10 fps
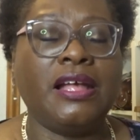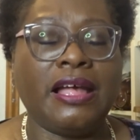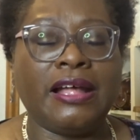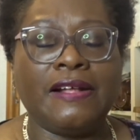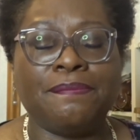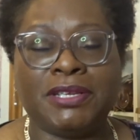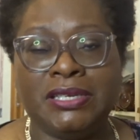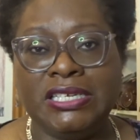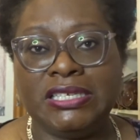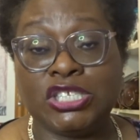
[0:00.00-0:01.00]
and my
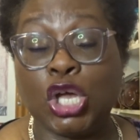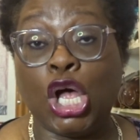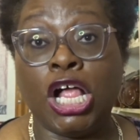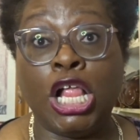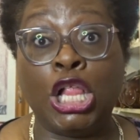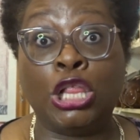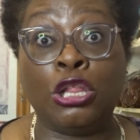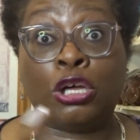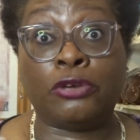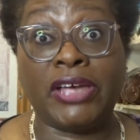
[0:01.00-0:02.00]
niece has got a
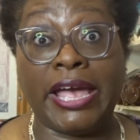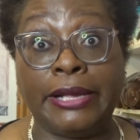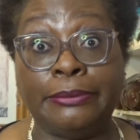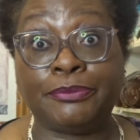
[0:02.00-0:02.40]
lot of hair.